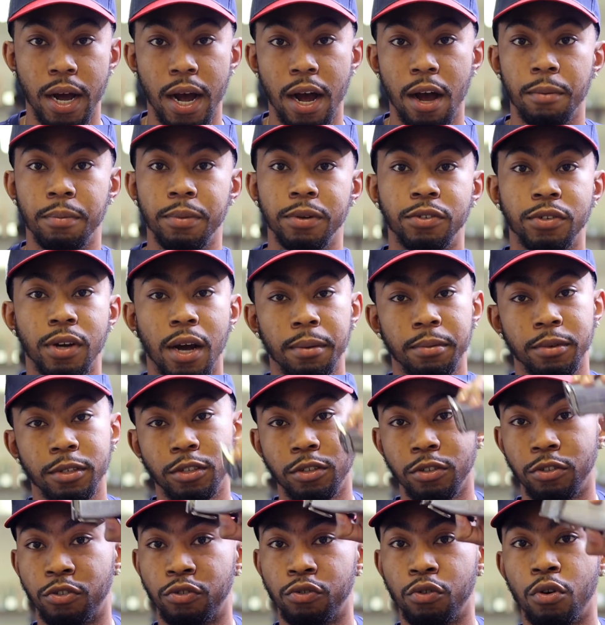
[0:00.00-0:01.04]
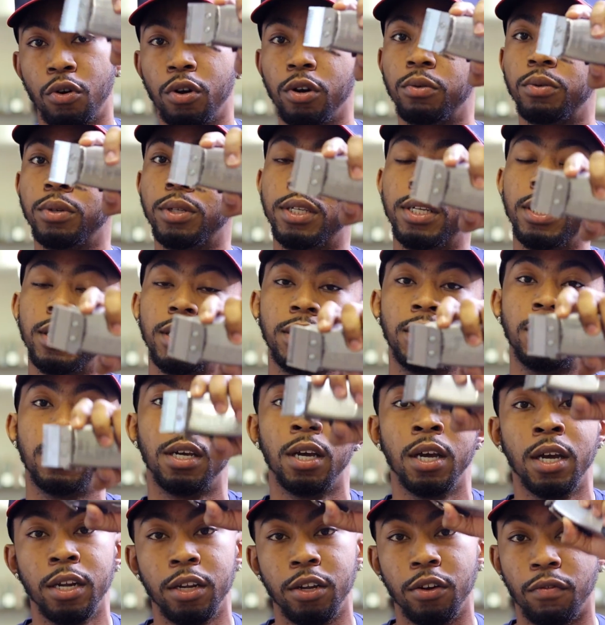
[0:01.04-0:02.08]
I'll be dropping the tutorial with this
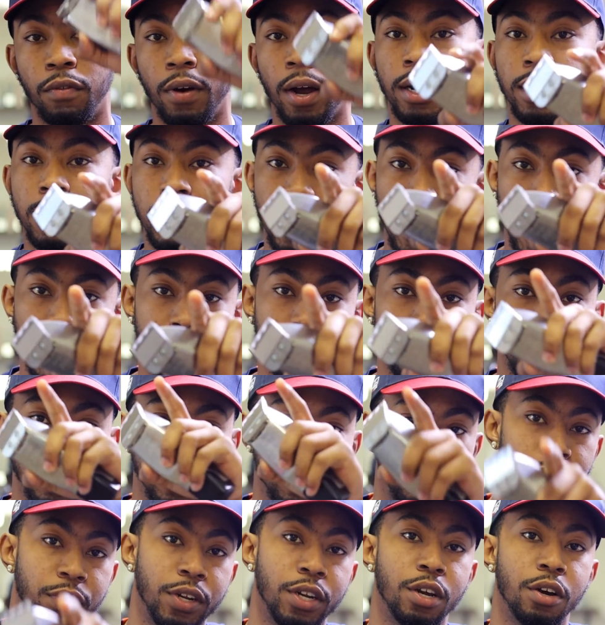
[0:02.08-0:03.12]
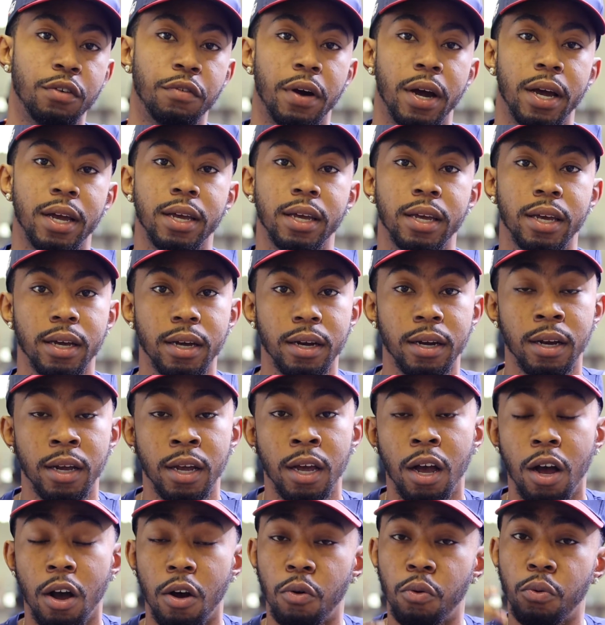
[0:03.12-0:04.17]
directly after this video right here,
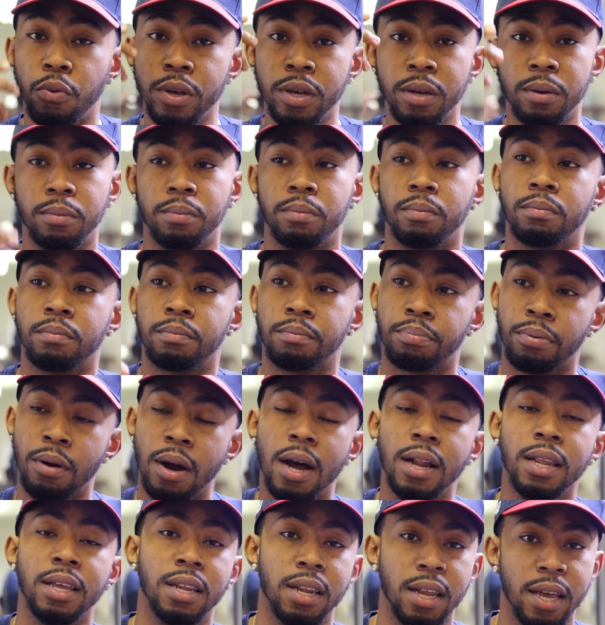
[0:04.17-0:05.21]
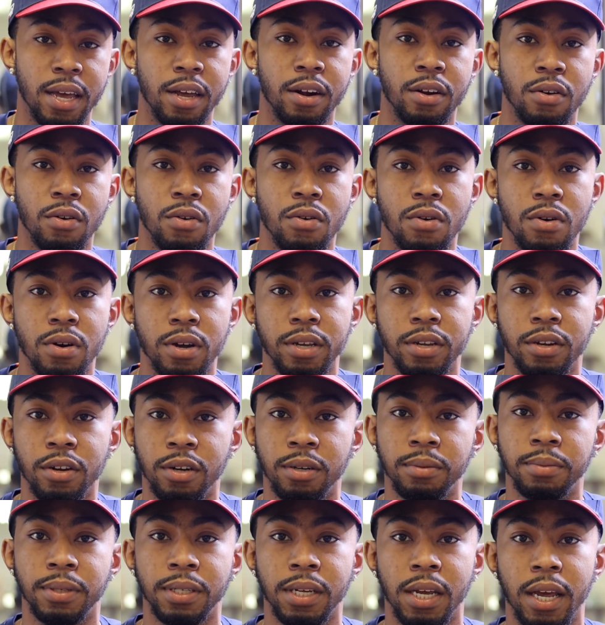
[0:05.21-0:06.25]
a week probably later on, you know what
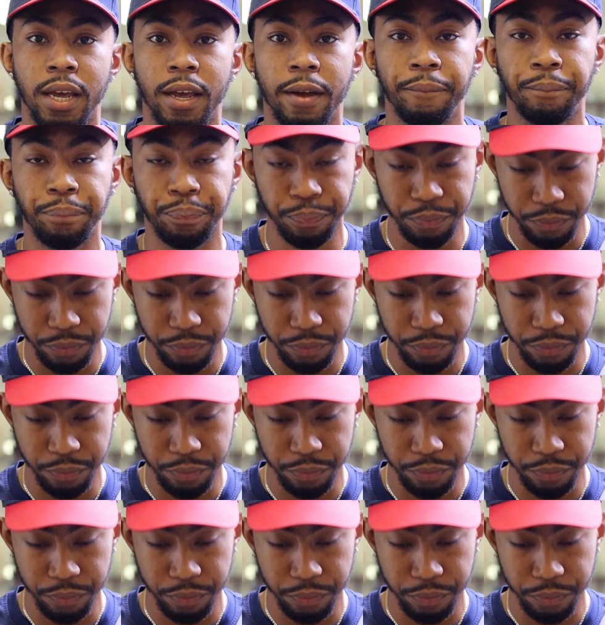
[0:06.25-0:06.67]
I'm saying?